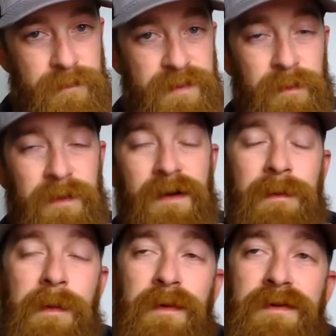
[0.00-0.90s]
So I'm going to
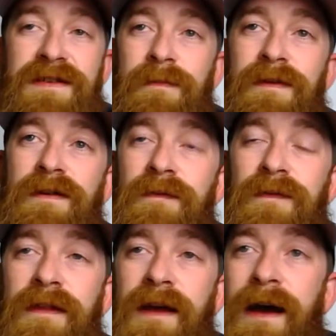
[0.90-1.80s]
come up with something to do
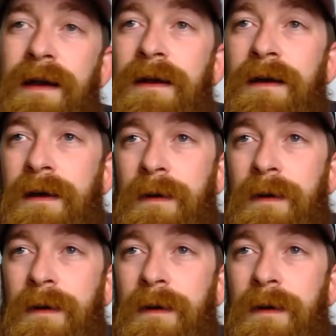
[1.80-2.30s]
for that.